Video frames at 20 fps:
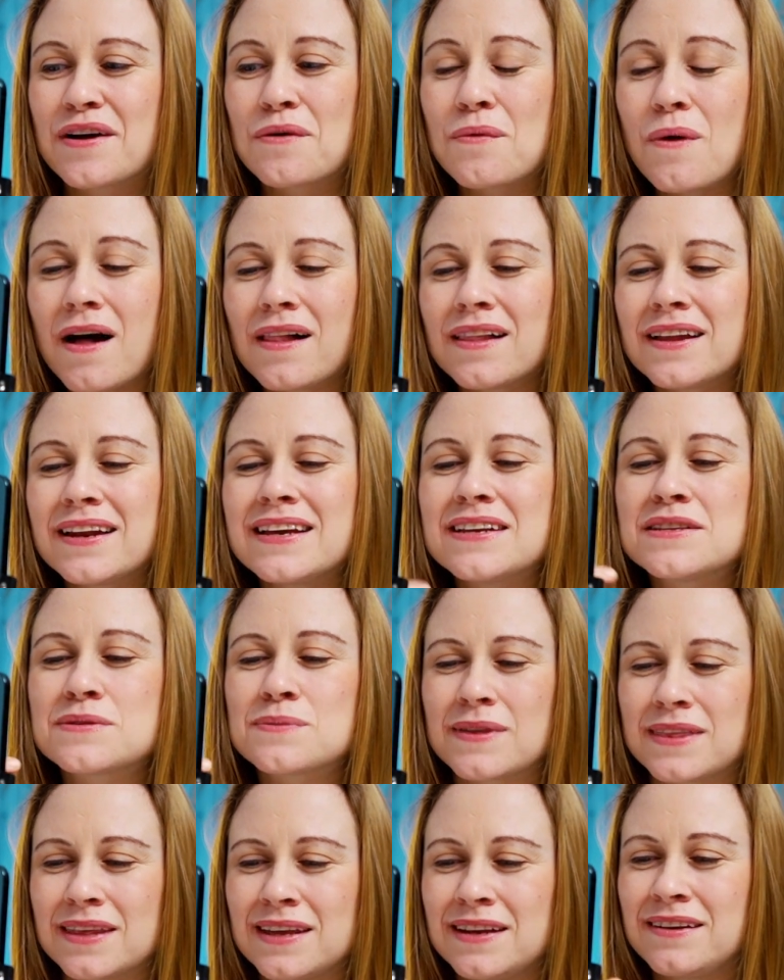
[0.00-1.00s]
qualities
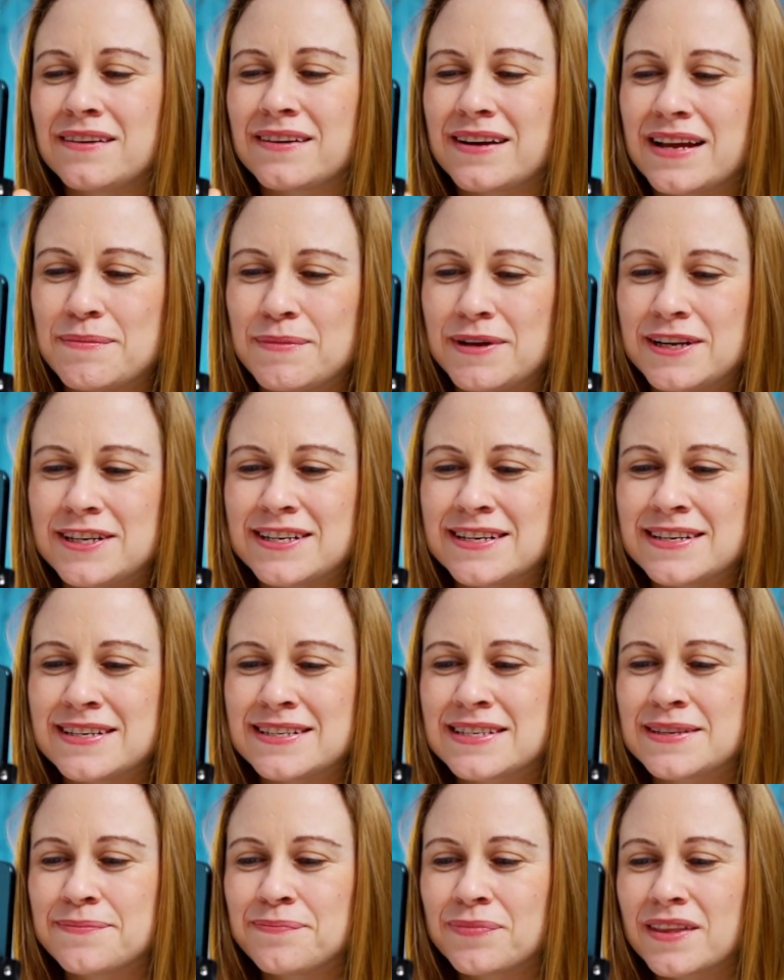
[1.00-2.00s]
within your
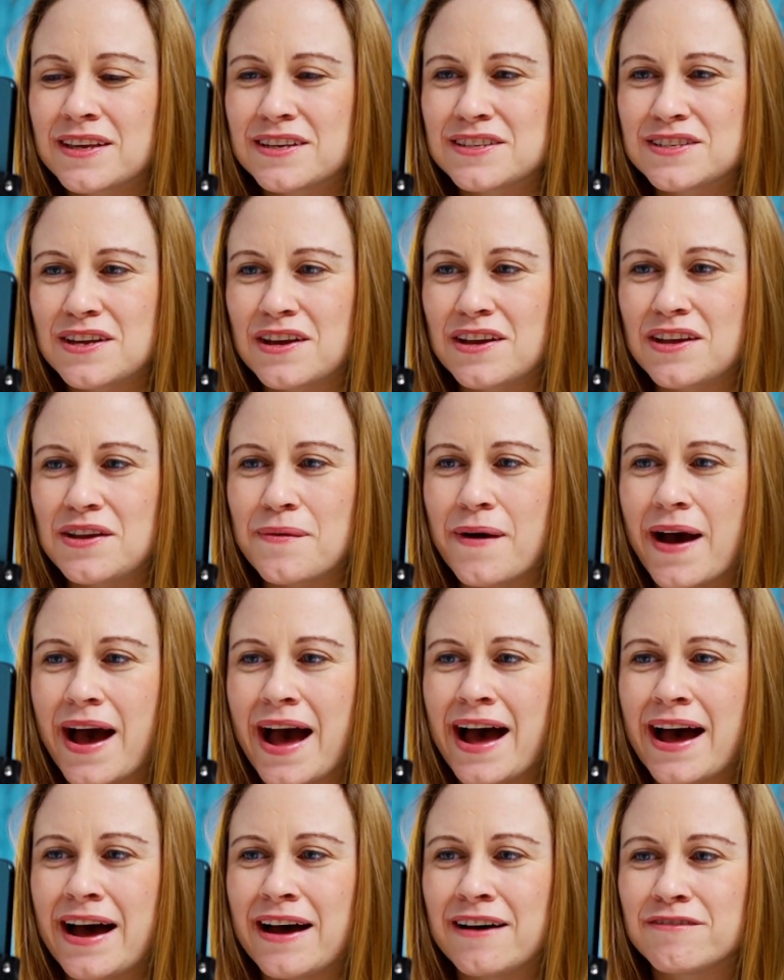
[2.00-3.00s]
images. So you
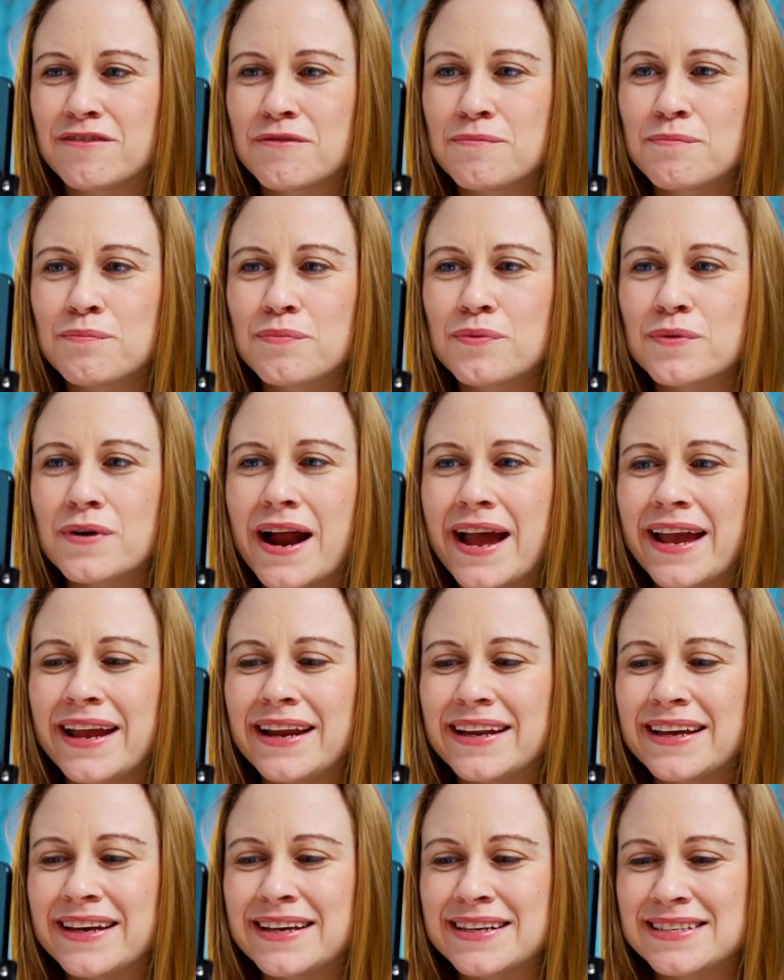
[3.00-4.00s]
have
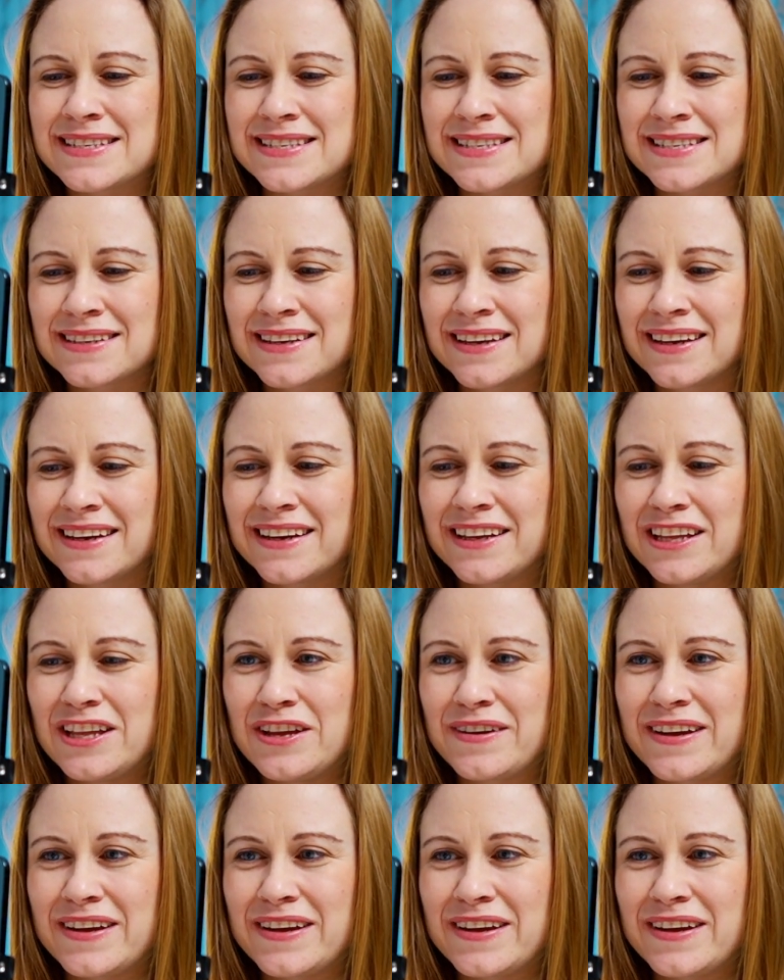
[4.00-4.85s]
brightness, you